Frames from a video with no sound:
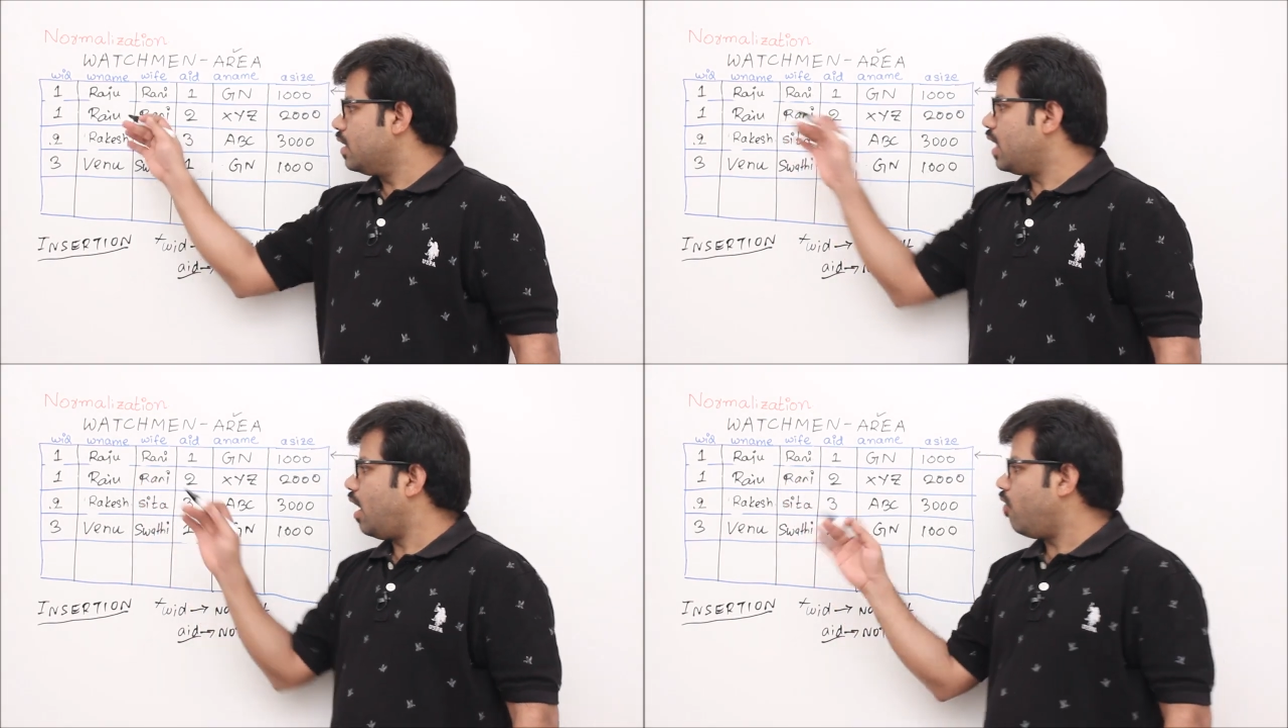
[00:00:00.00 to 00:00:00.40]

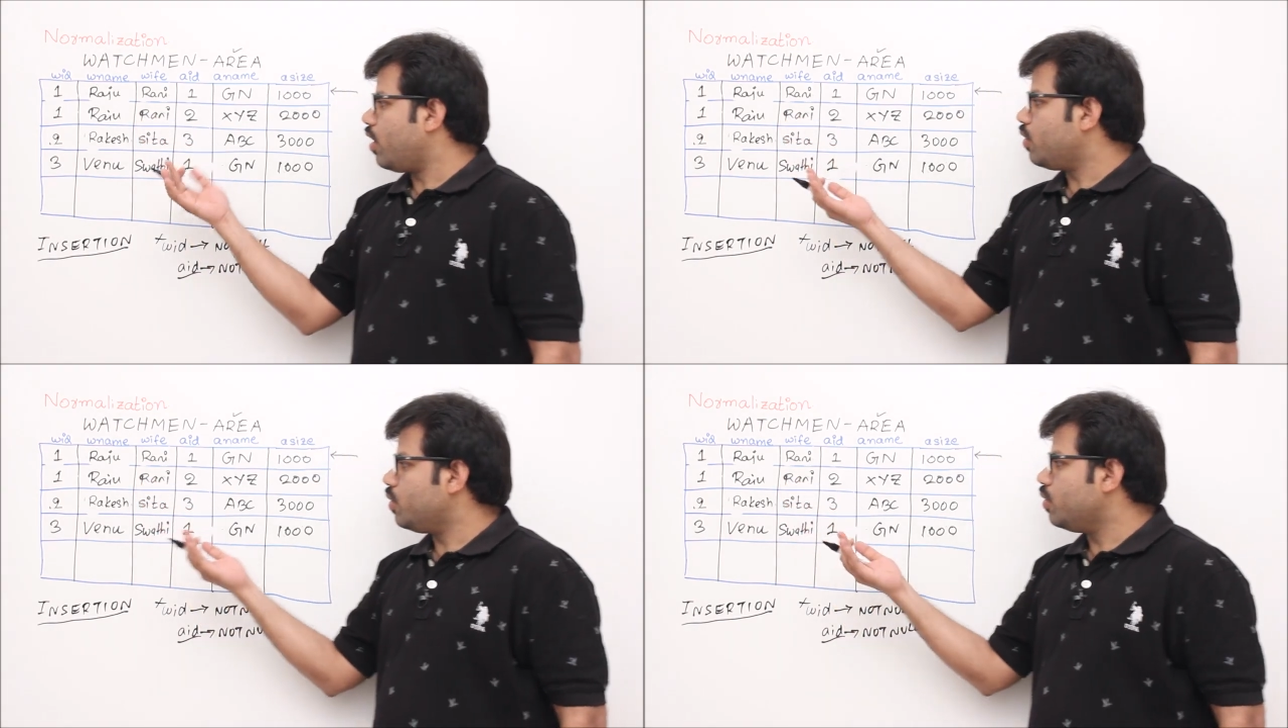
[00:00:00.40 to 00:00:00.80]
Then how
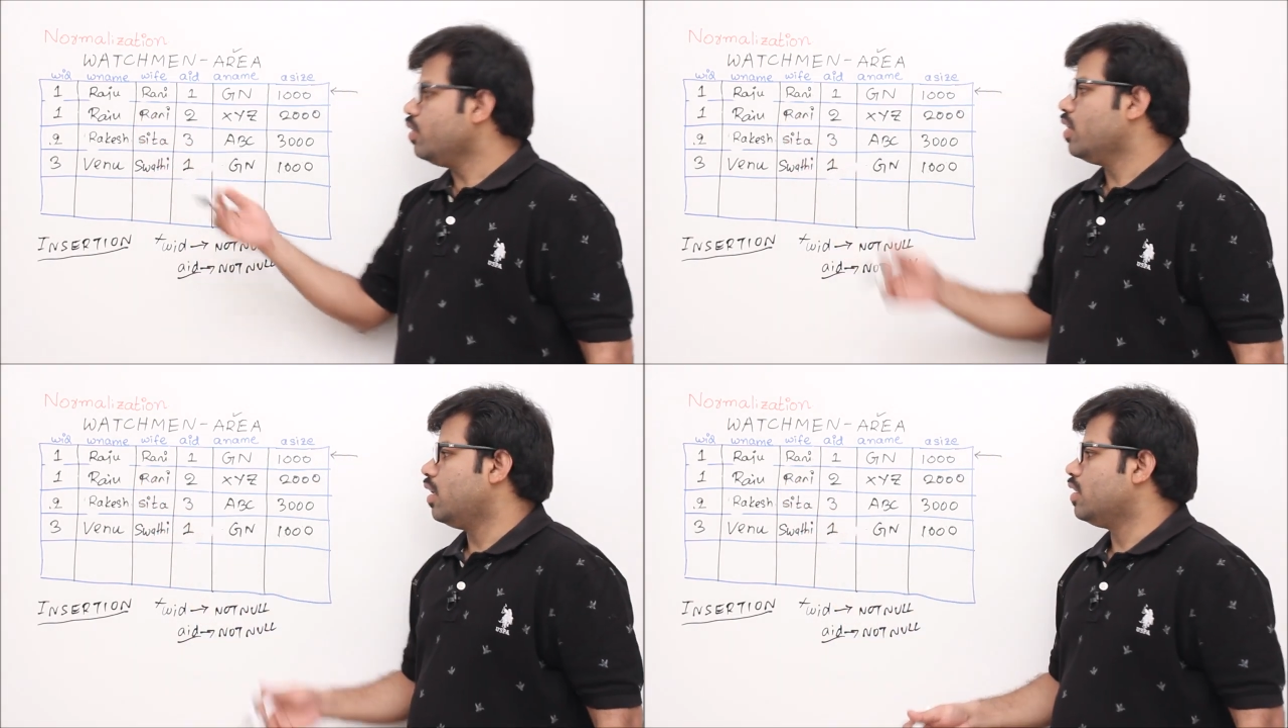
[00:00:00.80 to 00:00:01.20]
what you
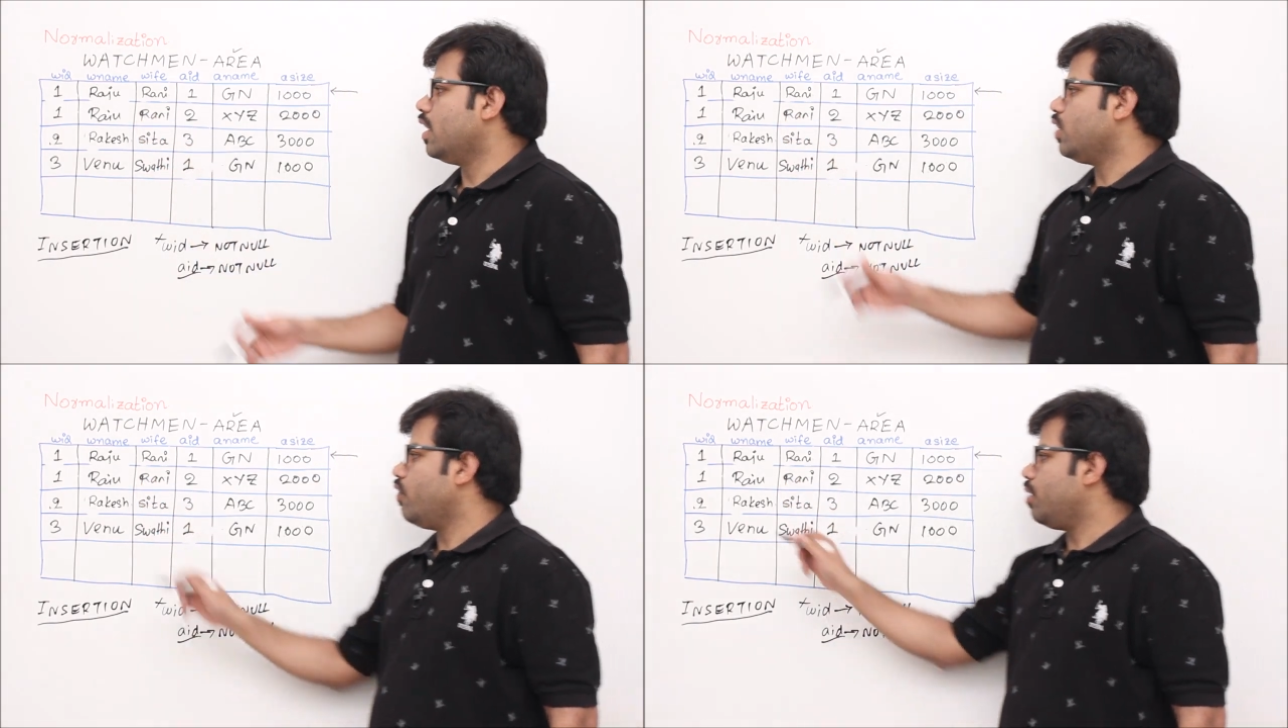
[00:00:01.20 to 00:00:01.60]
do?
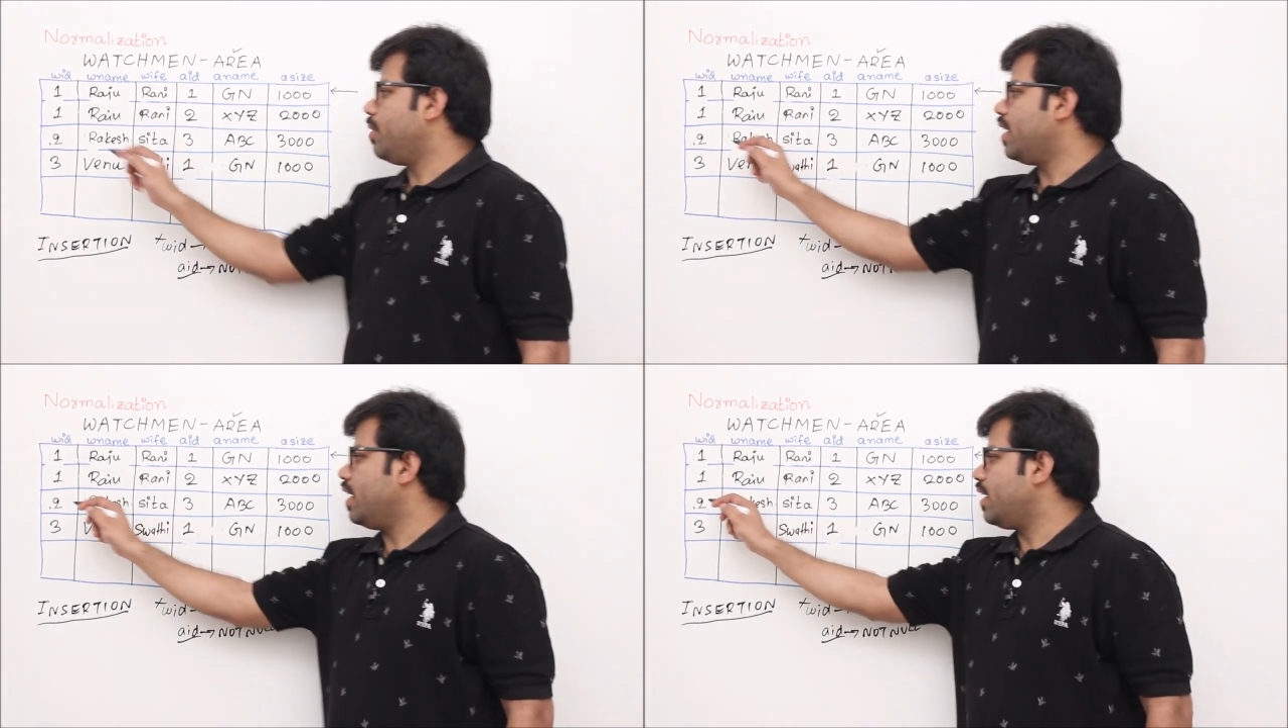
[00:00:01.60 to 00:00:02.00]
Then you will
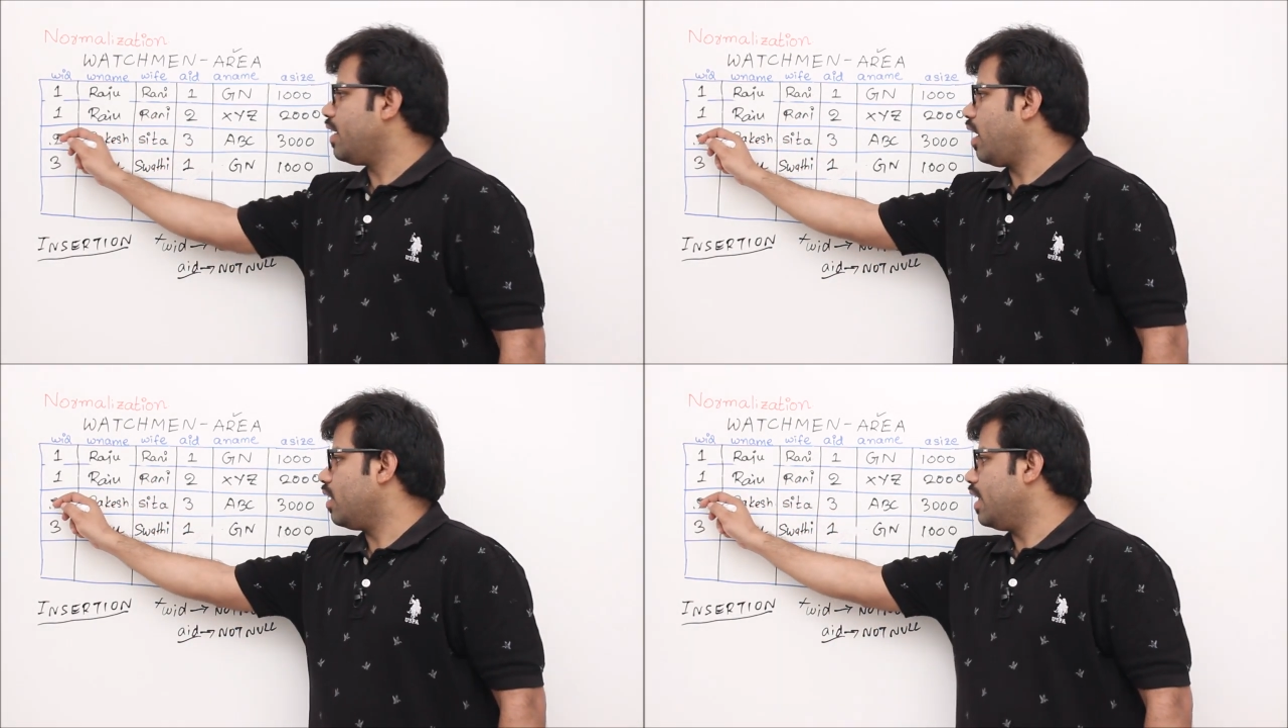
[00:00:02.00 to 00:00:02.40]
be
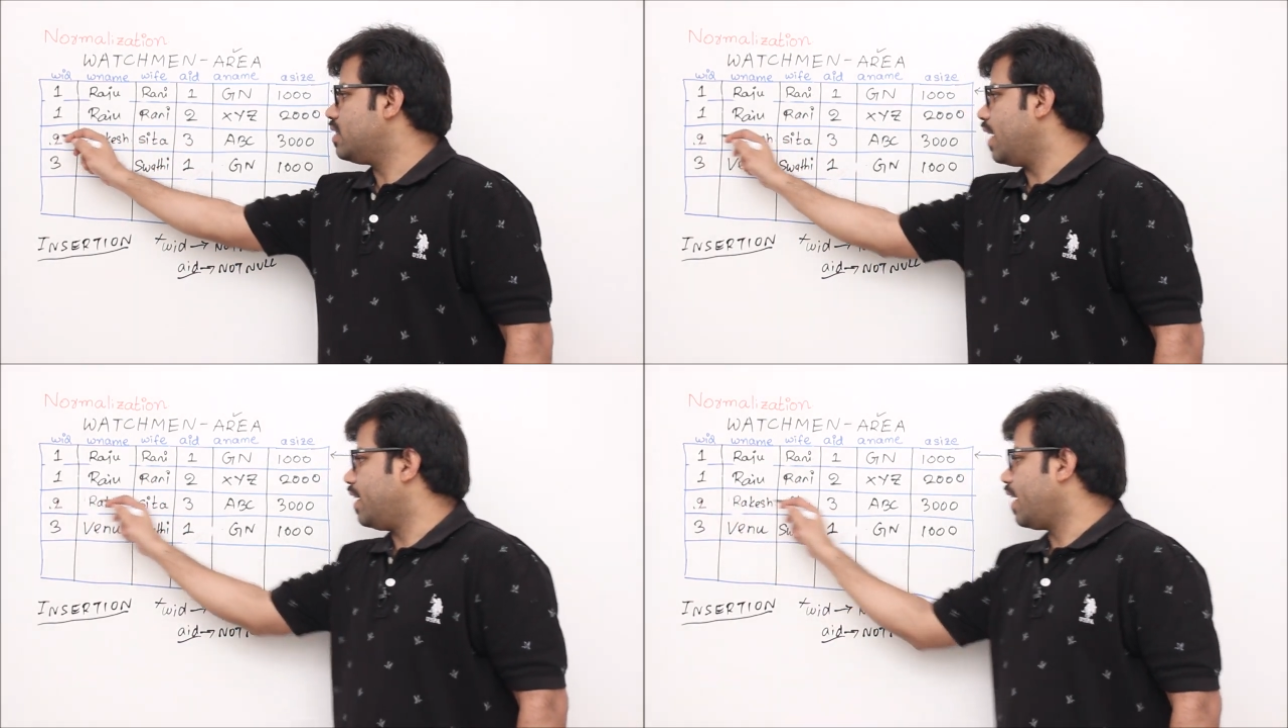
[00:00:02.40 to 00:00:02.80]
deleting
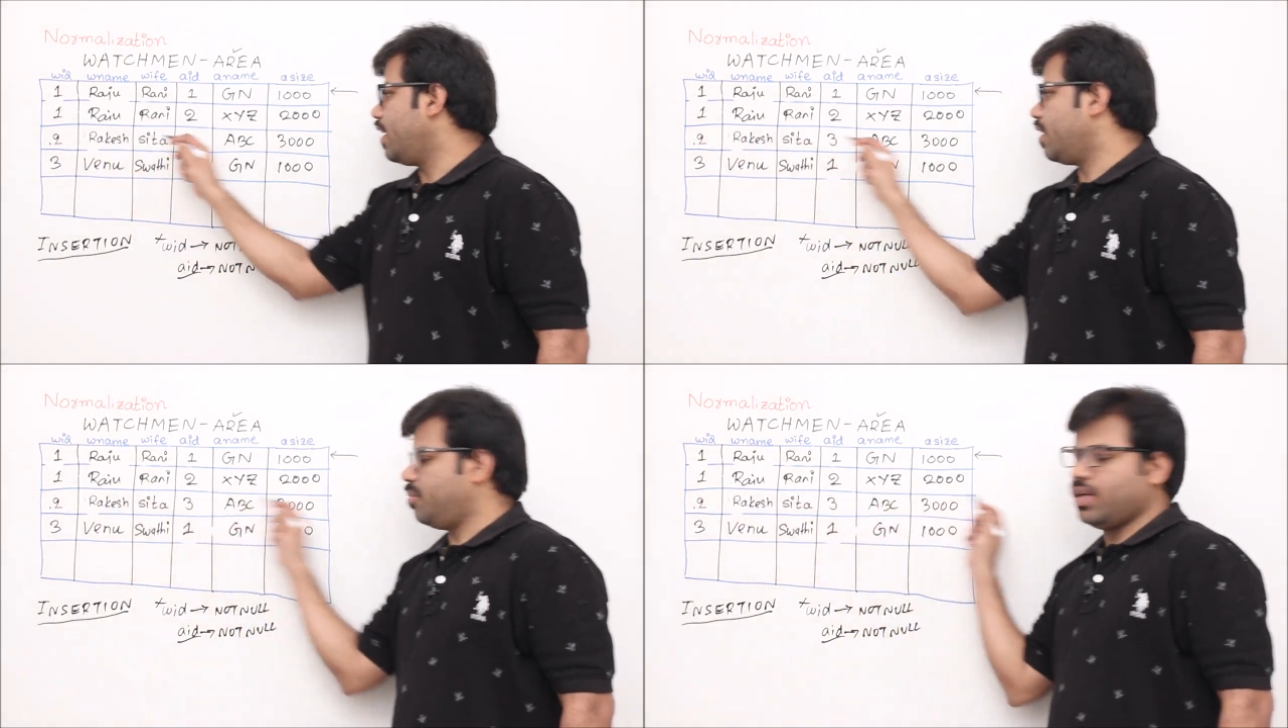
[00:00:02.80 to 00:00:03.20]
this
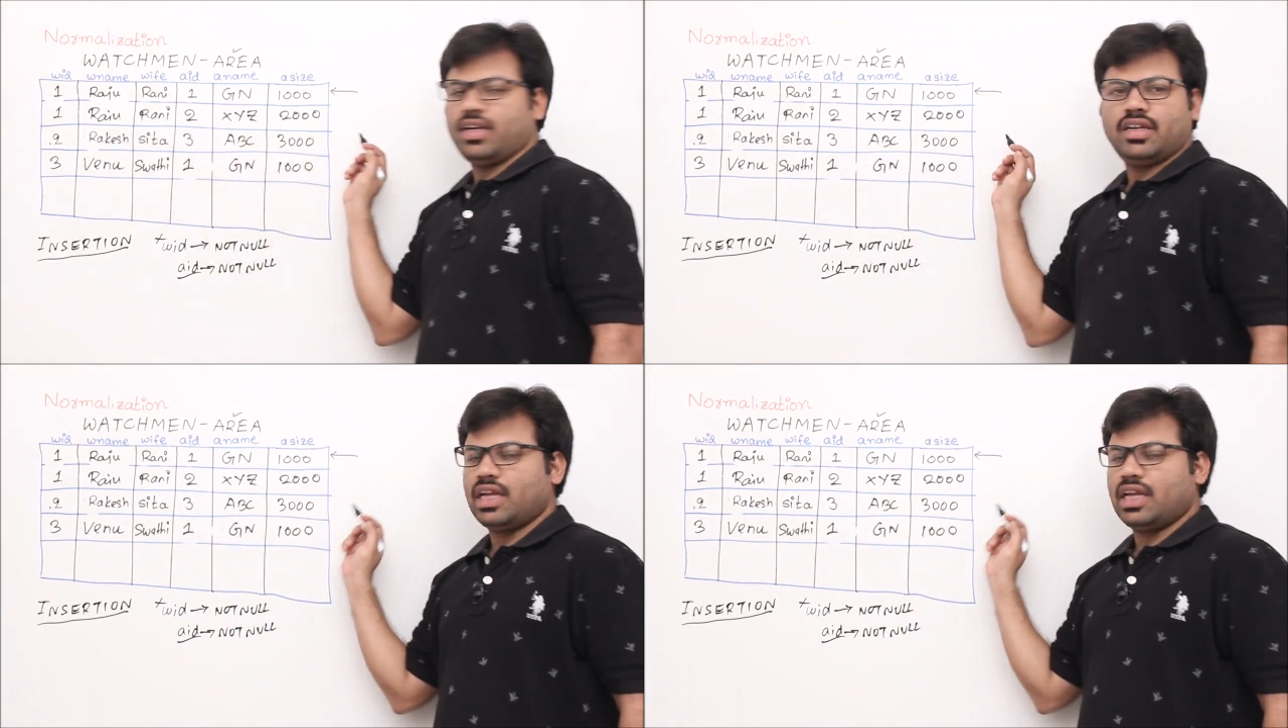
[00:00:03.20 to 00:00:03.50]
entire tuple.